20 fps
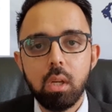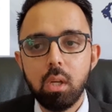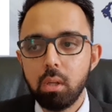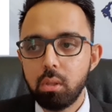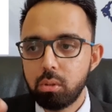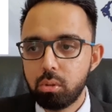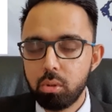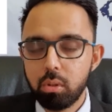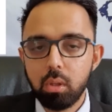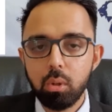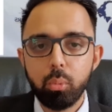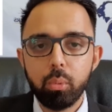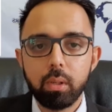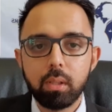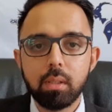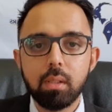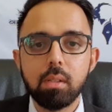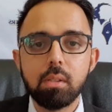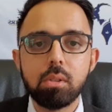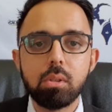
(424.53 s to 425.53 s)
to the
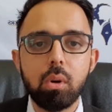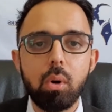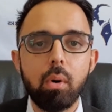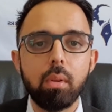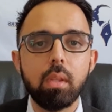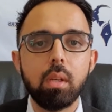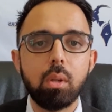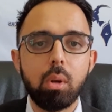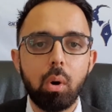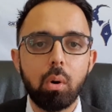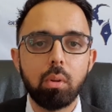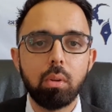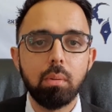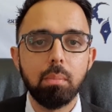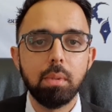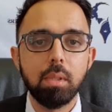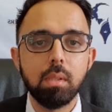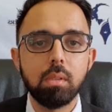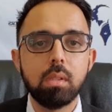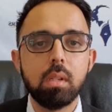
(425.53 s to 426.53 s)
witness or the
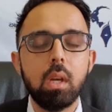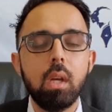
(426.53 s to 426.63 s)
document.